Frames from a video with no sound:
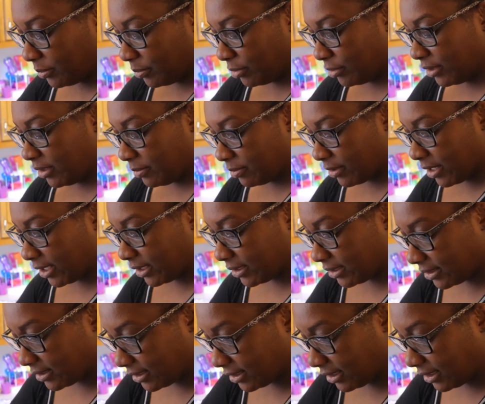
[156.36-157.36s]

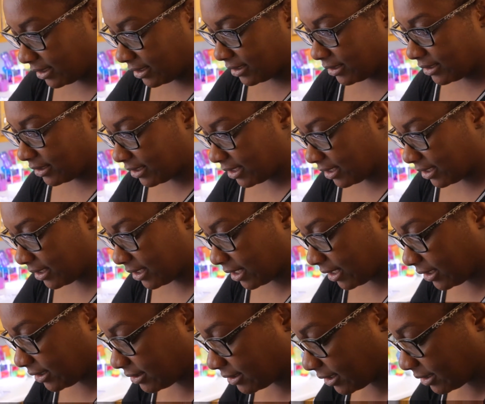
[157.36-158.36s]
pre-pregnancy, then
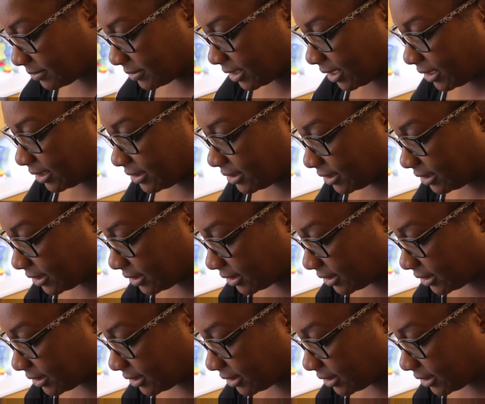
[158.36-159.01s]
9 times out of